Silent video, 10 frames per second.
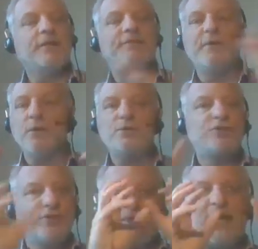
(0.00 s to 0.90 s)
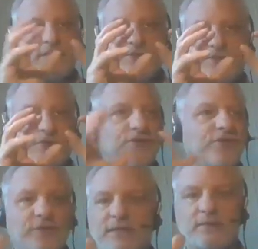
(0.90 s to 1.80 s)
Those two factors are
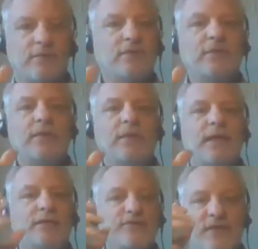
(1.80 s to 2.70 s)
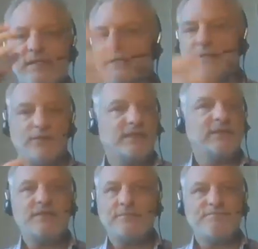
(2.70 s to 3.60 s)
critical in trying to deal with
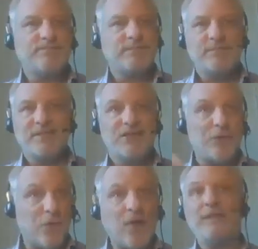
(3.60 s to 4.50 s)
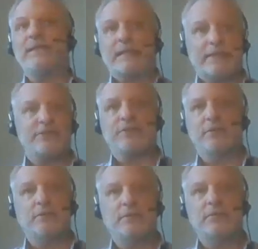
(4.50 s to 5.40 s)
this quality
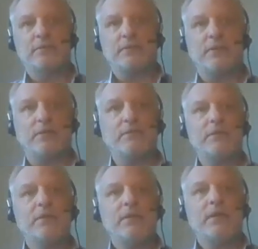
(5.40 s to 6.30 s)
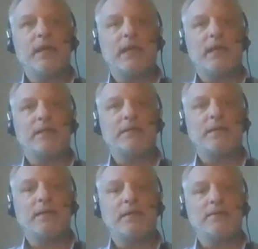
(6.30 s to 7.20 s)
issue, and
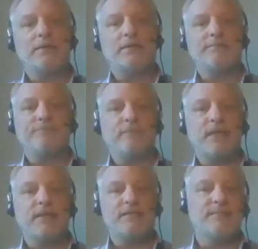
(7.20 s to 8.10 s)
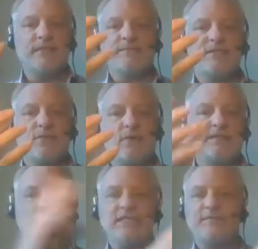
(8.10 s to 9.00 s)
sometimes the
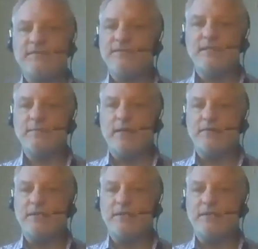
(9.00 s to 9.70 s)
quality is less. It's inbound.